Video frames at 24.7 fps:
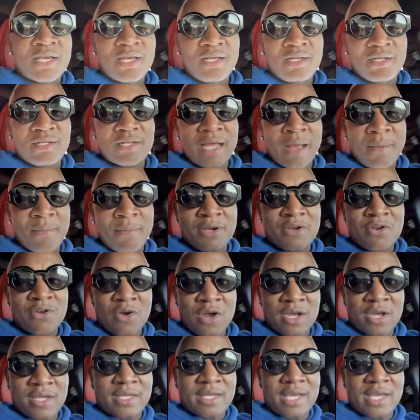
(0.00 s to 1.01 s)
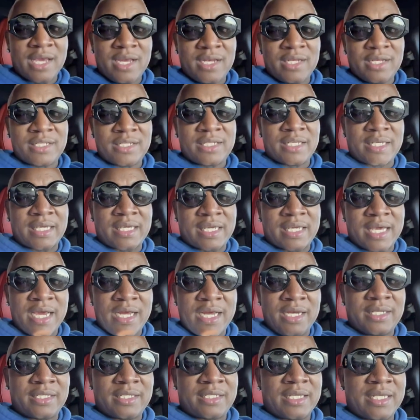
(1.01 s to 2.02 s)
Tequila. I've been knowing Keela
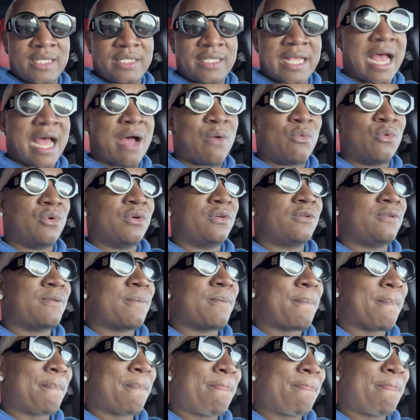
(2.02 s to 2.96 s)
Tequila since I was.